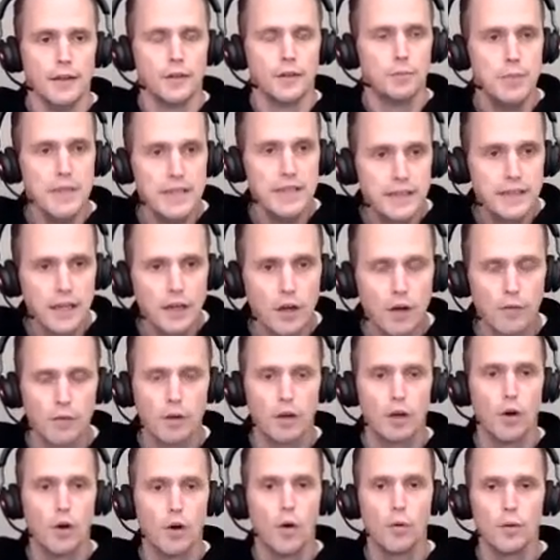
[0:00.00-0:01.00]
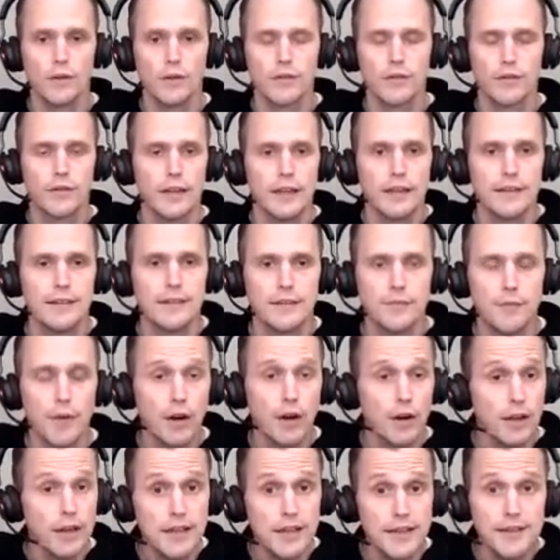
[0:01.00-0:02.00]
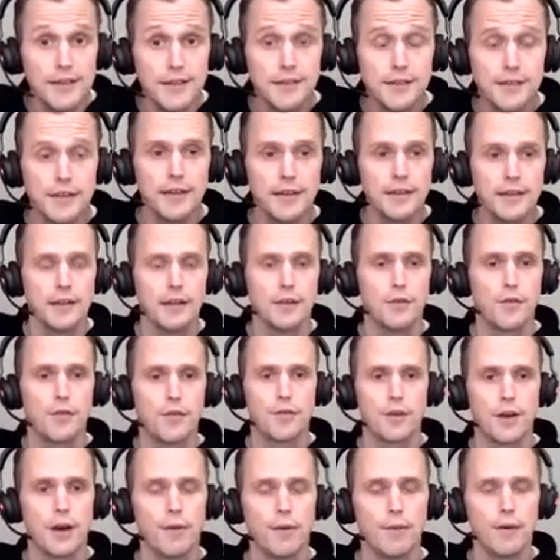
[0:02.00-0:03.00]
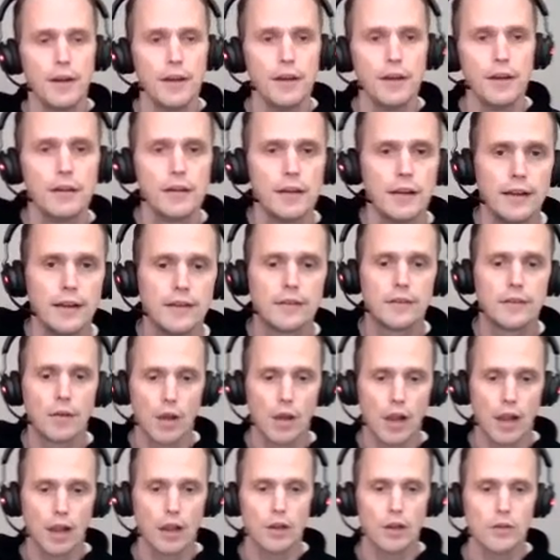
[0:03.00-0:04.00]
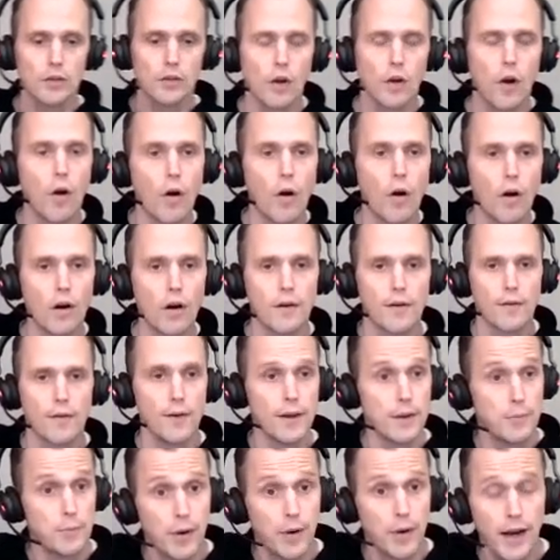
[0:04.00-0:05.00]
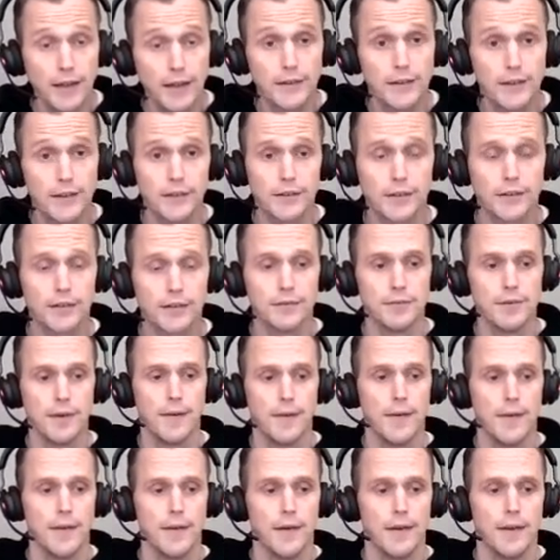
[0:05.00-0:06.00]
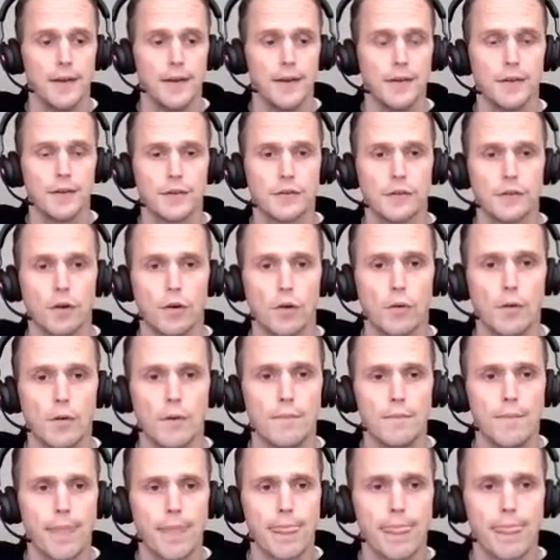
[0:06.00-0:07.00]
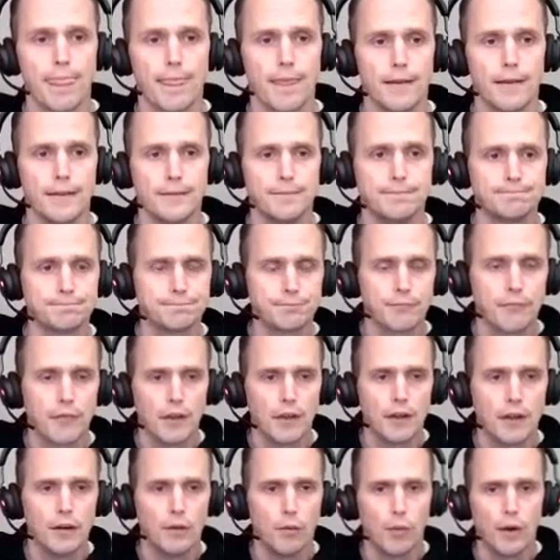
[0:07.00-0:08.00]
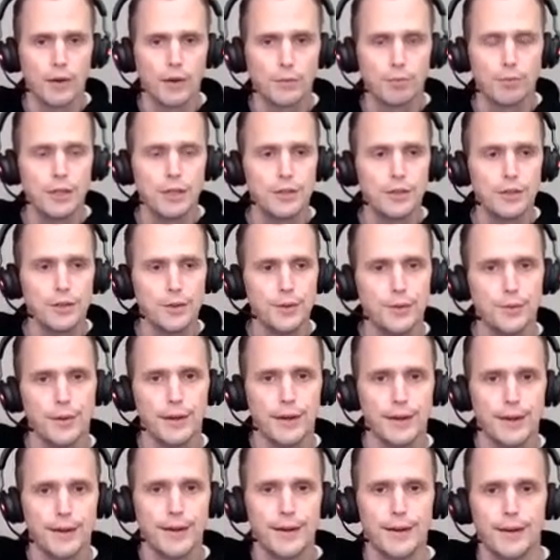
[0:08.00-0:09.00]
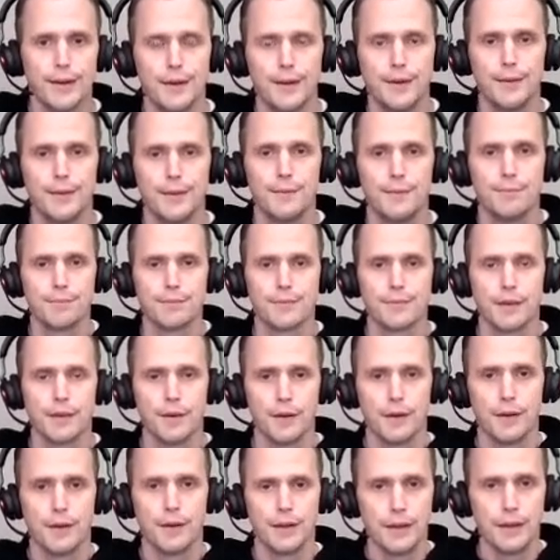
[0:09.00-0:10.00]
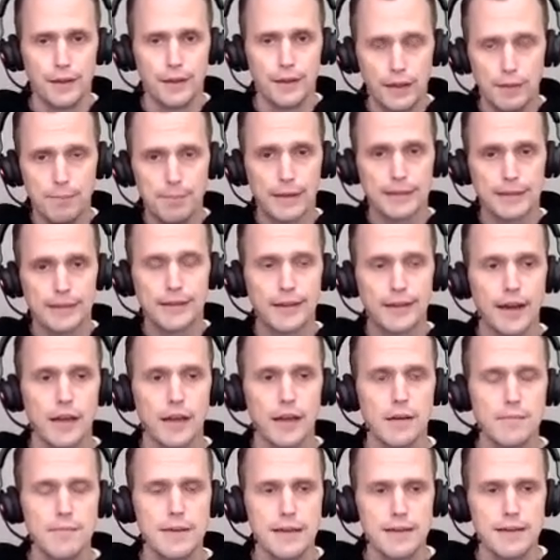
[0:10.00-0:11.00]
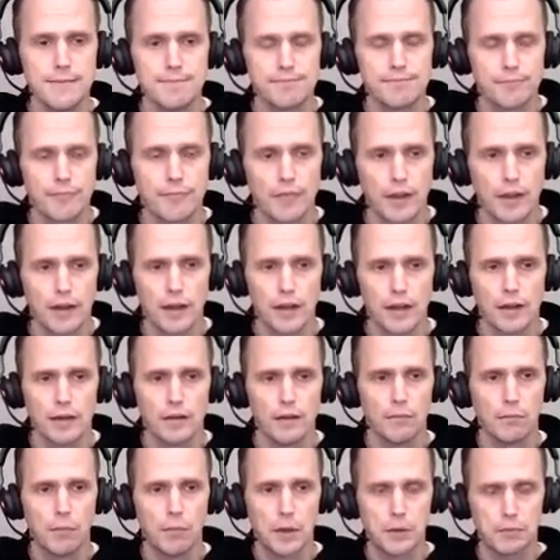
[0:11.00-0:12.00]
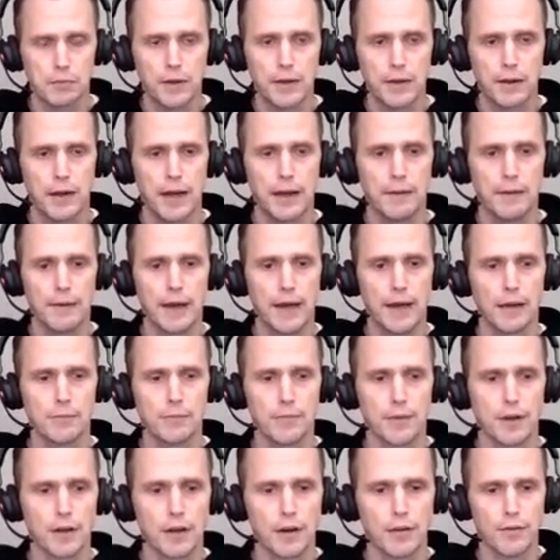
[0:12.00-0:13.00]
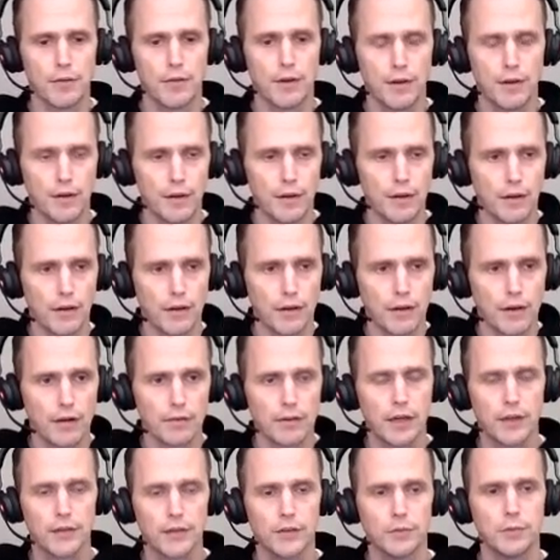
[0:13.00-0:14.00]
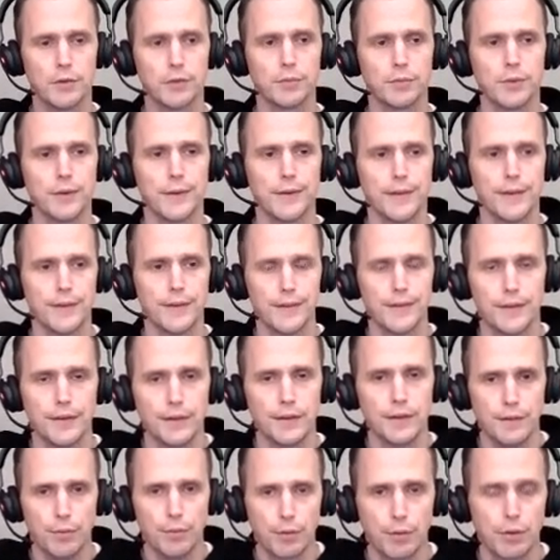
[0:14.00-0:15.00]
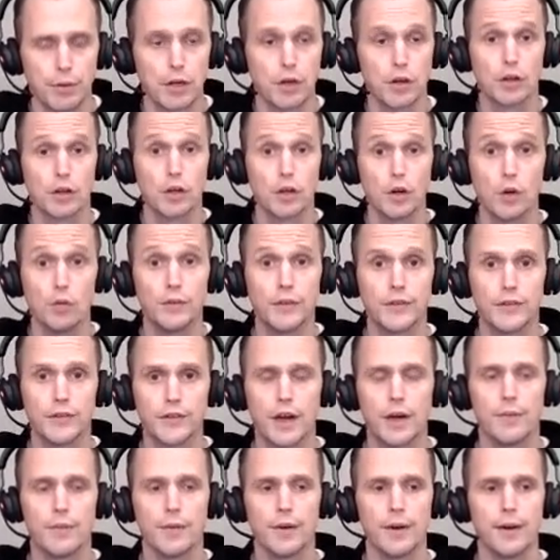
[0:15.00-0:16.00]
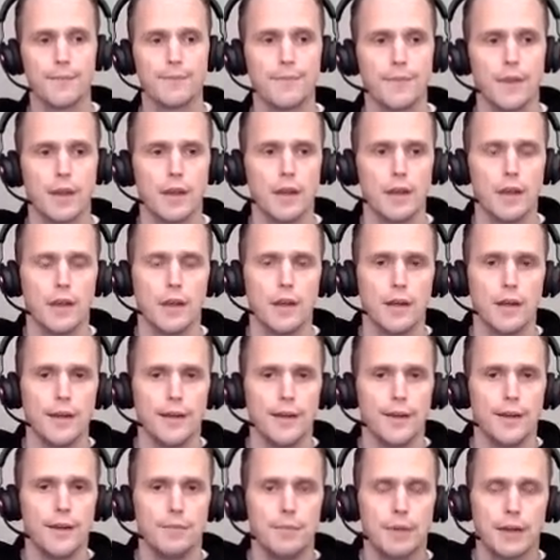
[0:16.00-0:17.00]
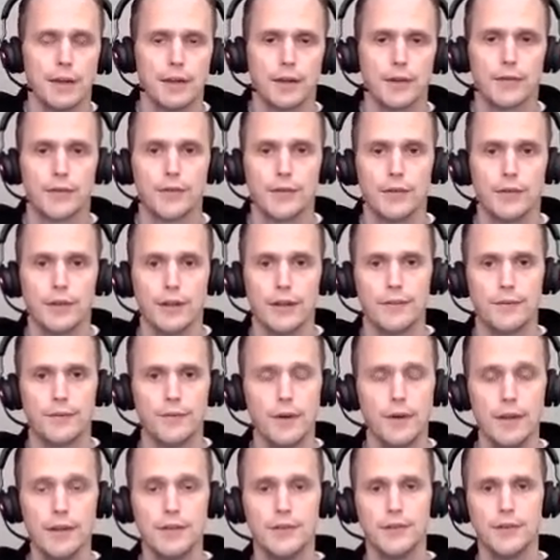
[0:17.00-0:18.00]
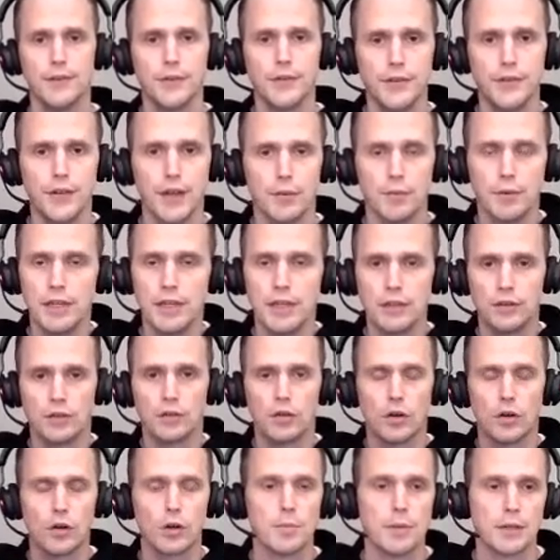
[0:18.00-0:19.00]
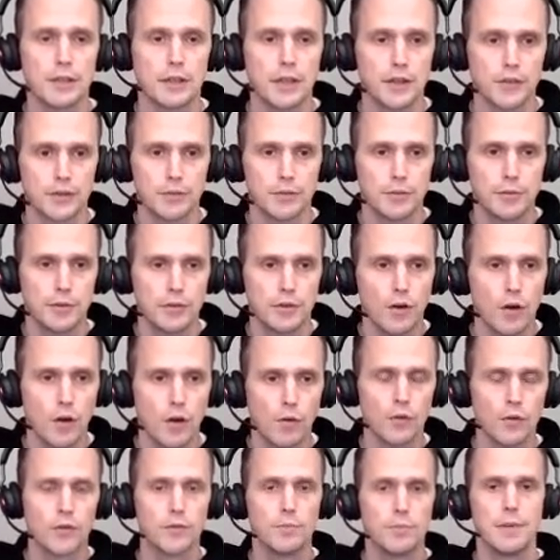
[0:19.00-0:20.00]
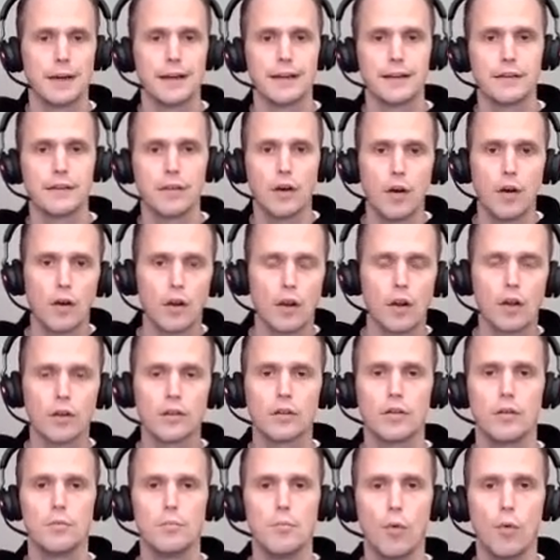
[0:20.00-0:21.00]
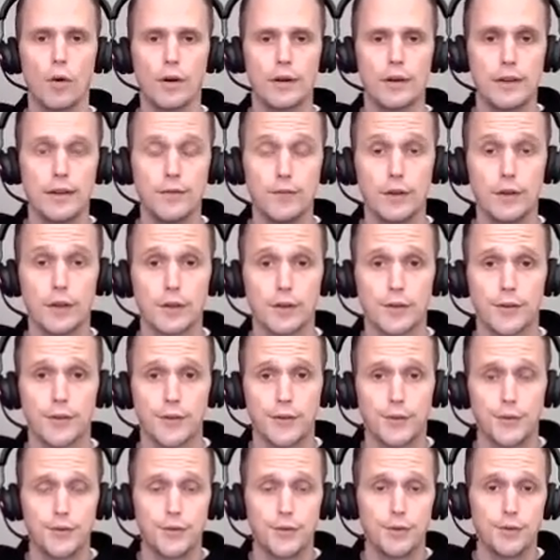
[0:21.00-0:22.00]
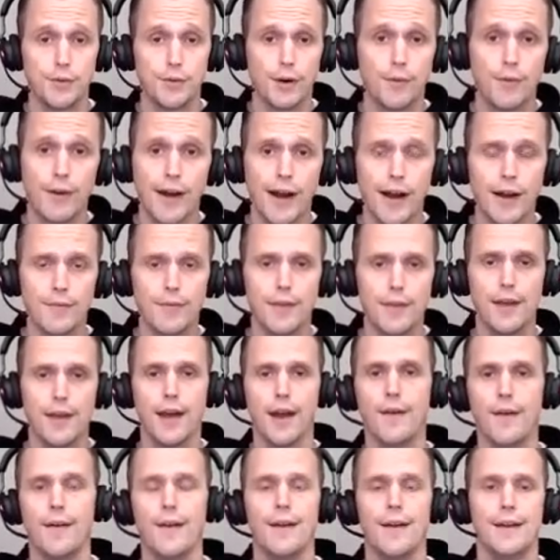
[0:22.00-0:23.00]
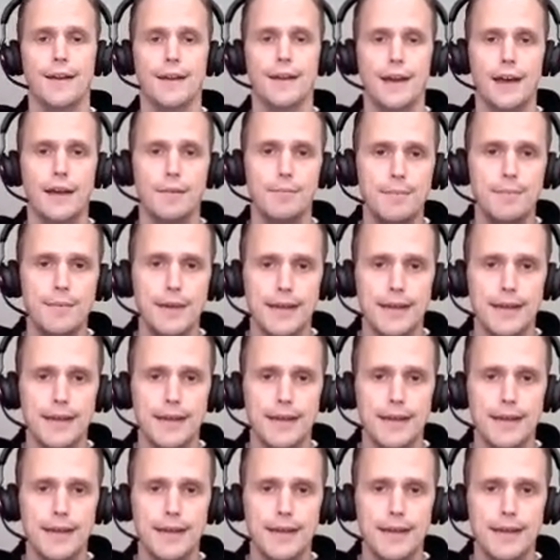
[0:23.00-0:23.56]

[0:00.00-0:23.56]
Speaking of goals, it's very easy in theory. It's a lot harder in practice. So what we do in Impact Academy and what we have helped a lot of customers with is what we call goal discovery. Because it's very easy to say we need to talk about customers' goals, but it's a lot more difficult to arrive there and